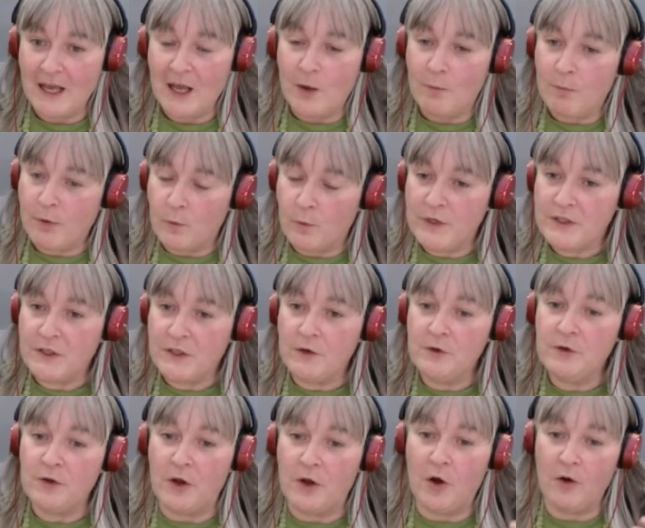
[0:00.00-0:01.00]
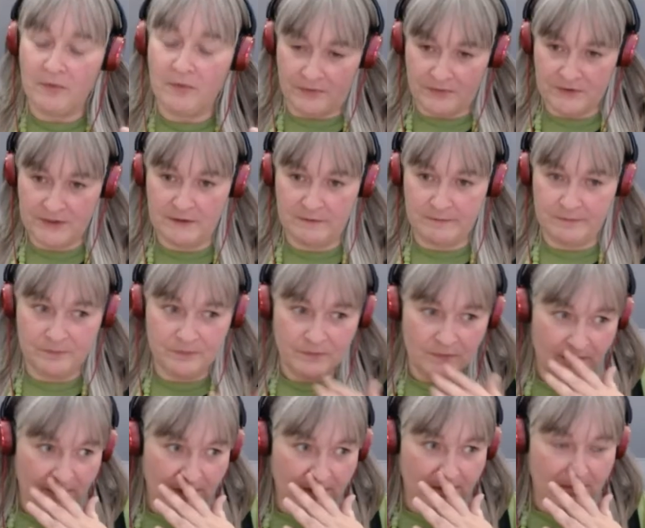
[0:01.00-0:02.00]
But mm-hmm. we don't often
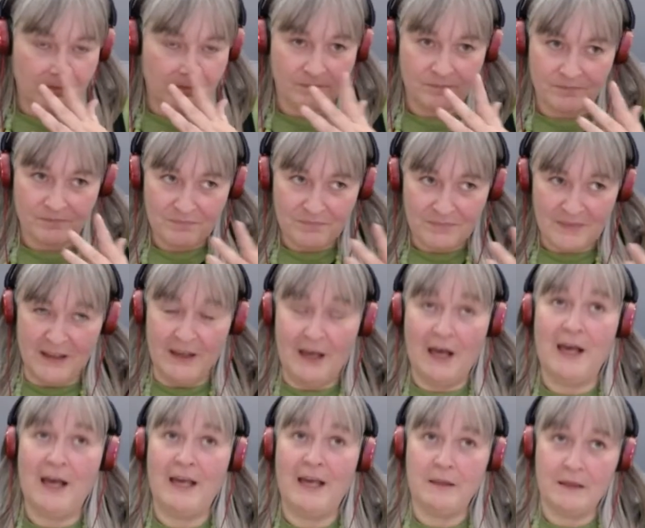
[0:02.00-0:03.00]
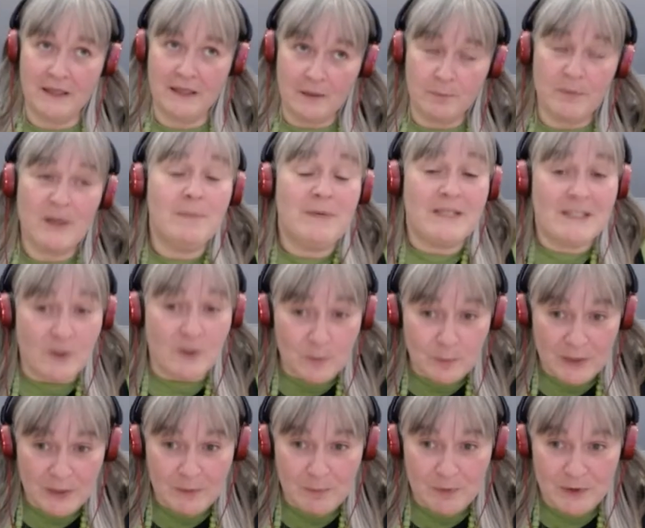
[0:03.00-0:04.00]
I think maybe some
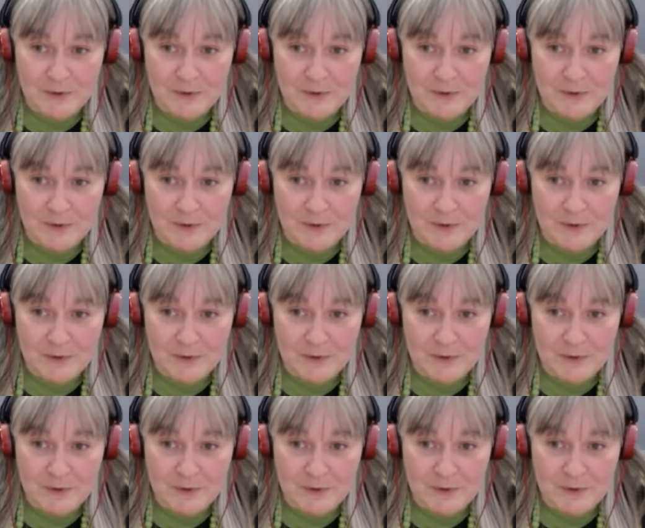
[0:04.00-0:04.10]
people